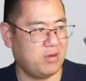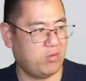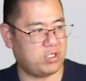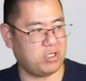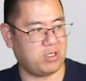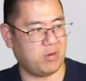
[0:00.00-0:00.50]

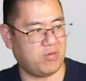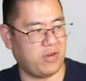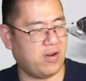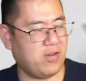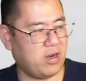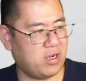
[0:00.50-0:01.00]
which is a
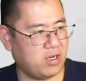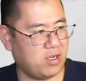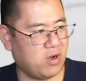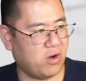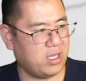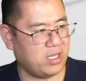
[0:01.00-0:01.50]
very, very
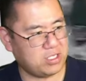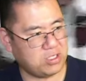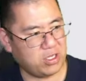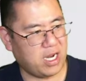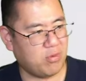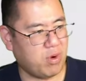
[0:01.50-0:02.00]
good goal. And
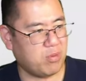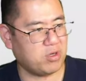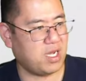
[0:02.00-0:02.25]
let's look at it one